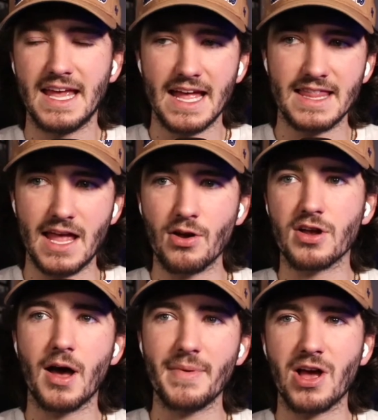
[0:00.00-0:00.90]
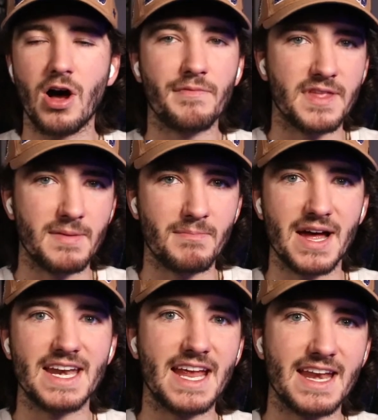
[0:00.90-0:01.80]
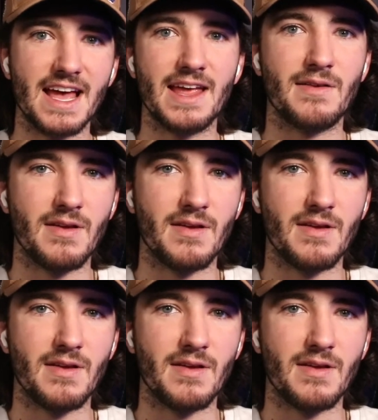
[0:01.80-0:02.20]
And they are coming off the Monday night,